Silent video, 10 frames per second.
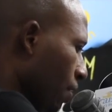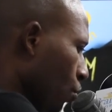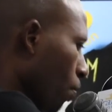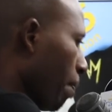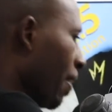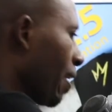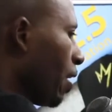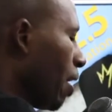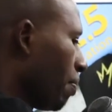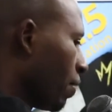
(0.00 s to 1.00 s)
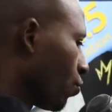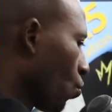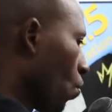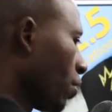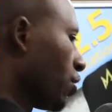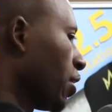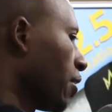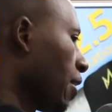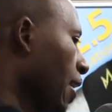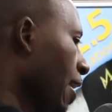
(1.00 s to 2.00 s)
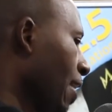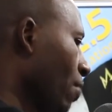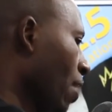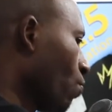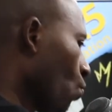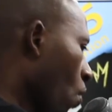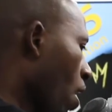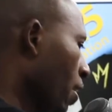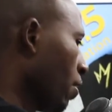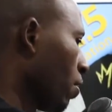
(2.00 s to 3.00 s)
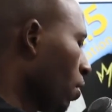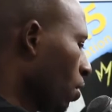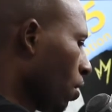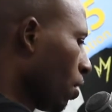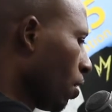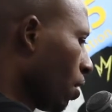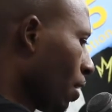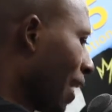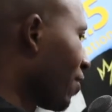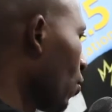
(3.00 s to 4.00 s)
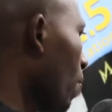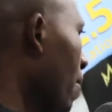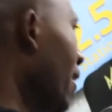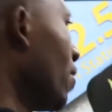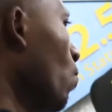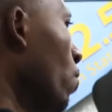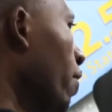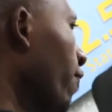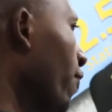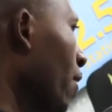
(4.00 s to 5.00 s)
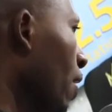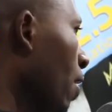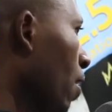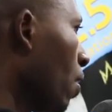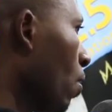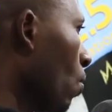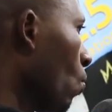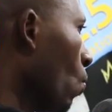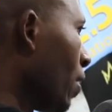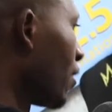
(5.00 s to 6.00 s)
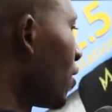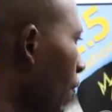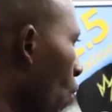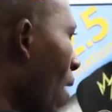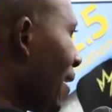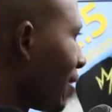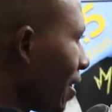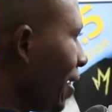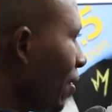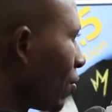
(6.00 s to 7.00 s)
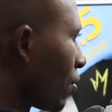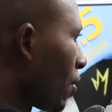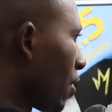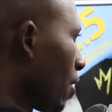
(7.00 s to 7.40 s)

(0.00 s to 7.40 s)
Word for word: You would pick up the torch and, and, and run, like so many, with what the civil rights leaders